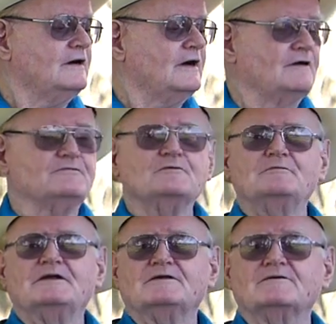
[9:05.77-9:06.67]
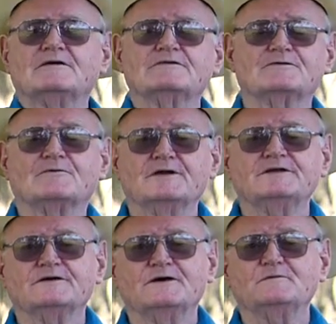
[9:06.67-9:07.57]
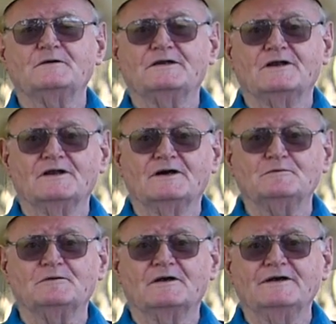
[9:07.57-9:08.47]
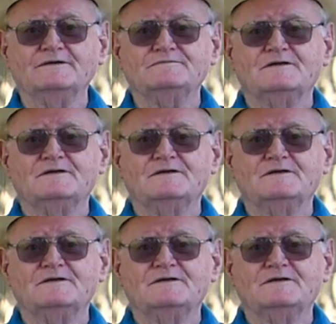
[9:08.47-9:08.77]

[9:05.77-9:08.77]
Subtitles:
Have you been to a story time at a library?